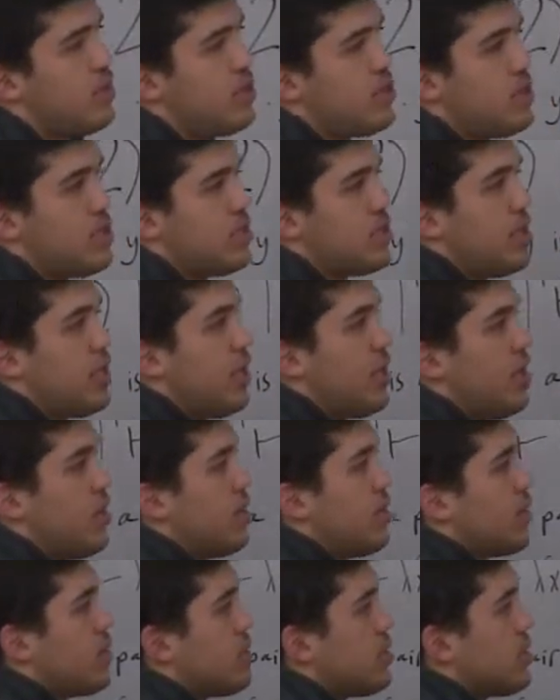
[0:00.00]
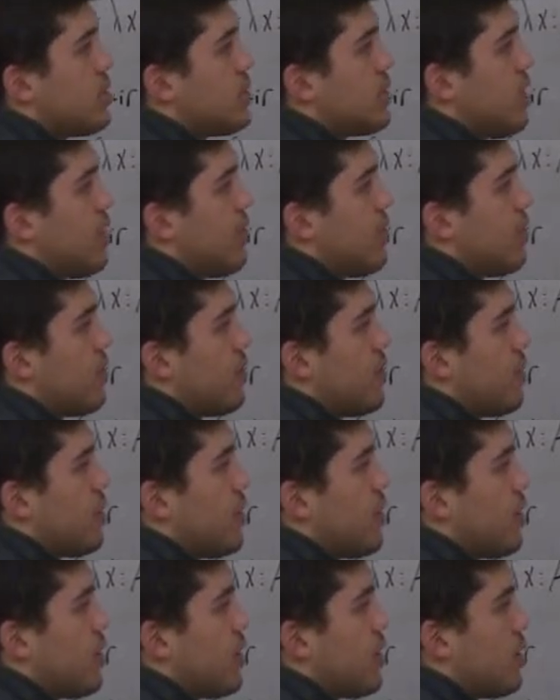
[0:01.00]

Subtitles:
just say 7 right here.